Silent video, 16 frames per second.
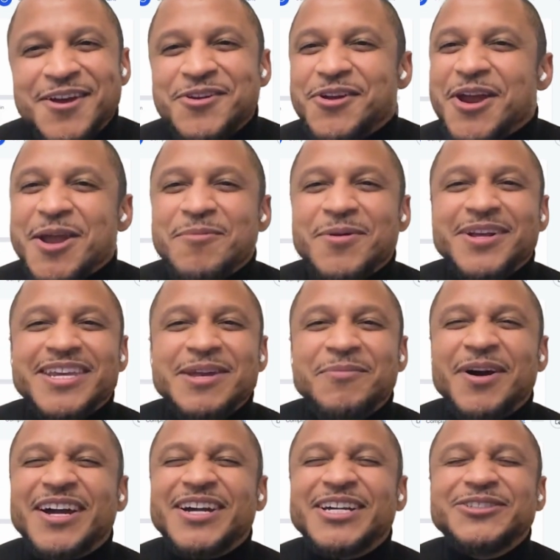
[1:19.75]
You're able to keep
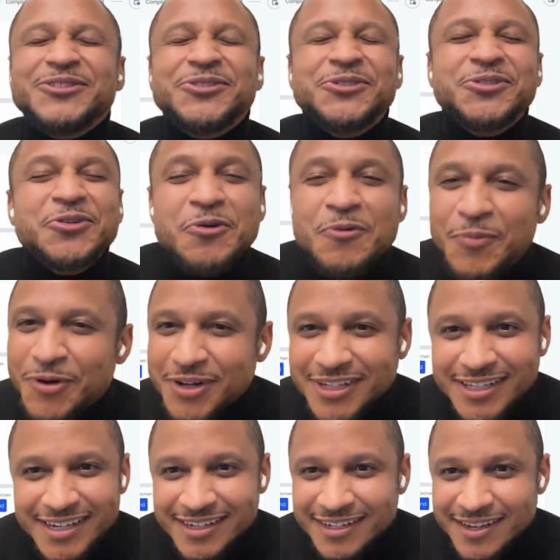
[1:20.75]
a super
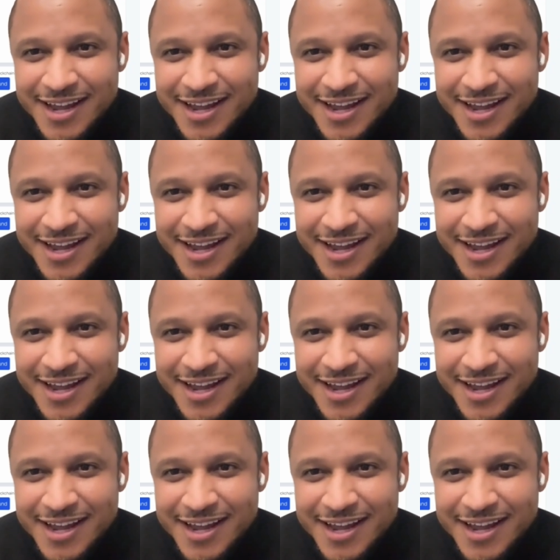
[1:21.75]
clean